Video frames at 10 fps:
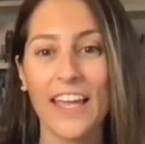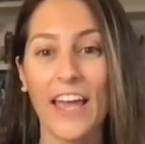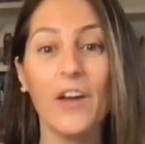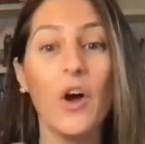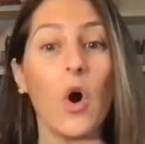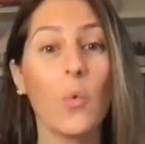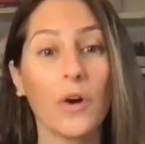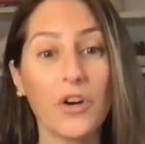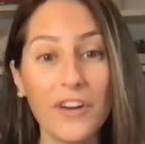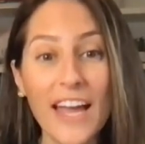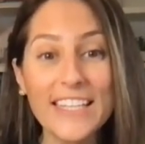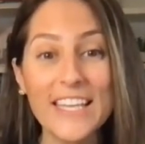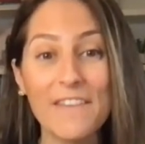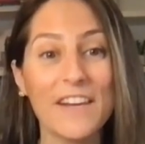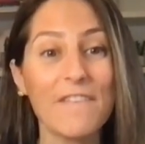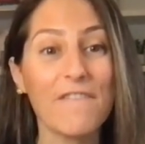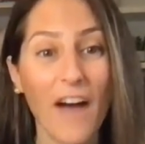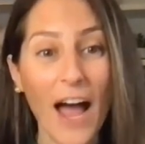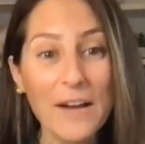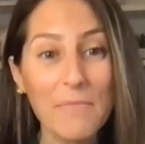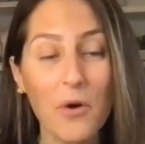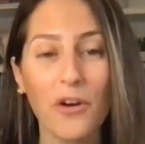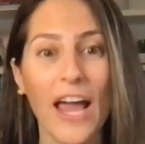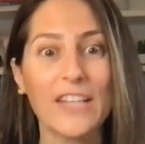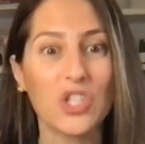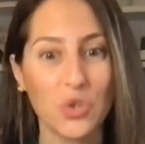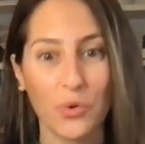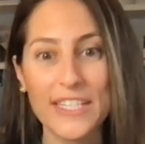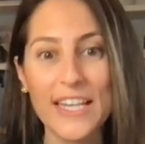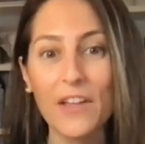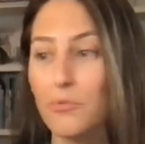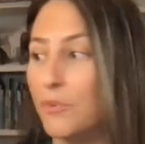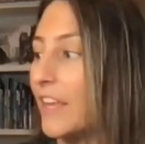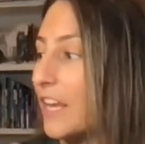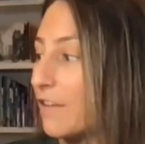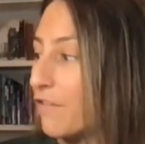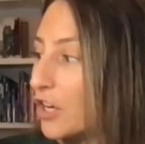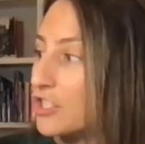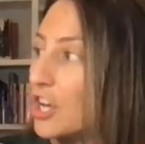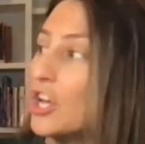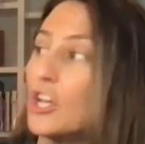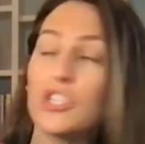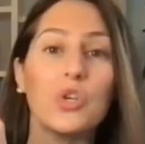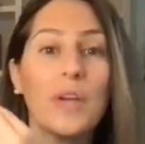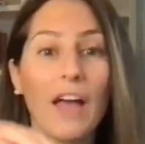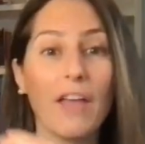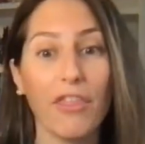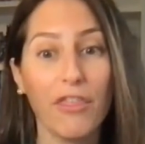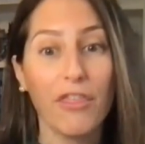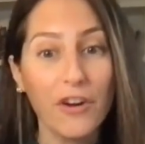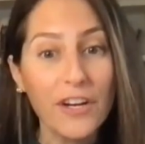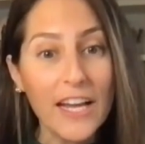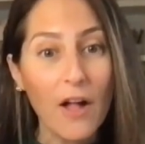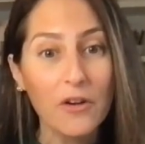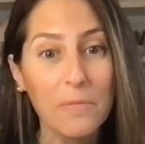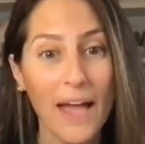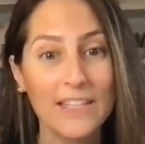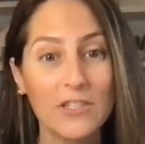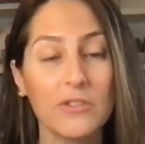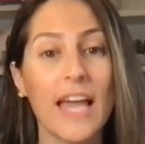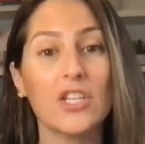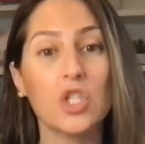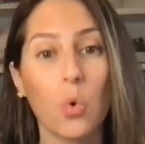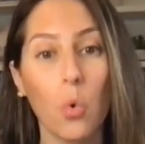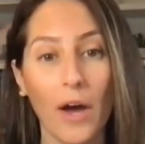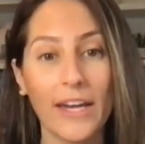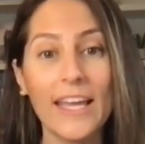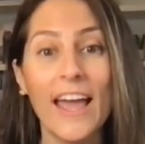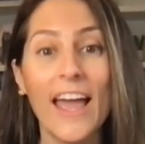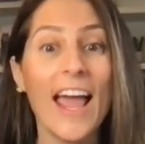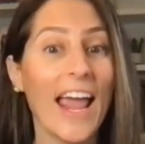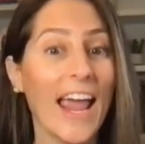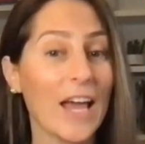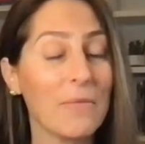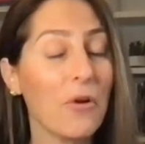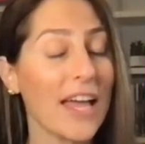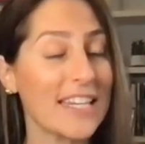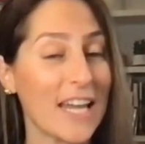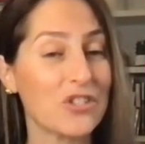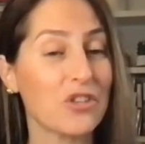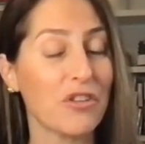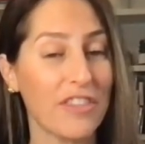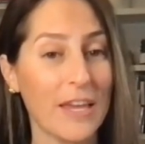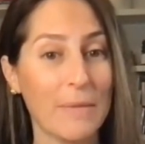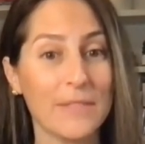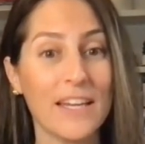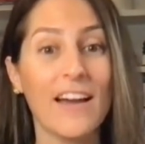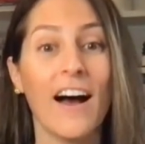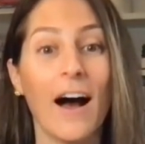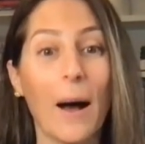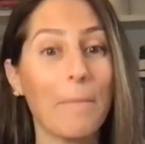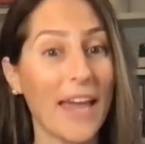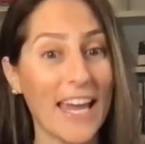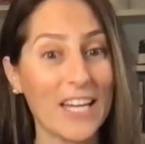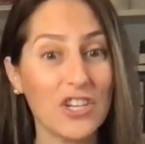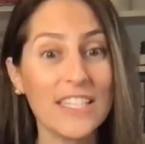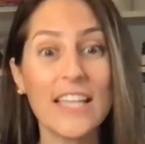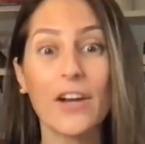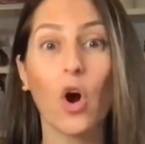kit where creativity, fine motor, and storytelling really converge. So you get 30 colored pencils and 20 animal and nature themed uh, pages that